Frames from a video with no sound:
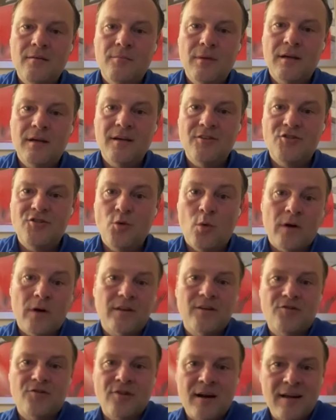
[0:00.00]
because you
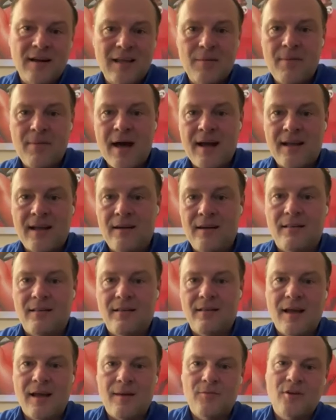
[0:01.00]
wanted to try to get back into the
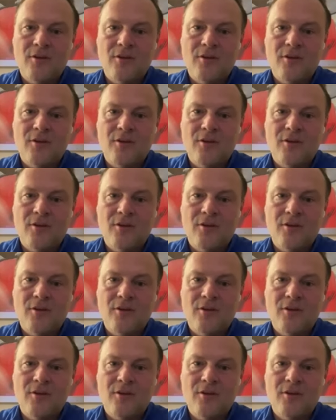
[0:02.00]
game.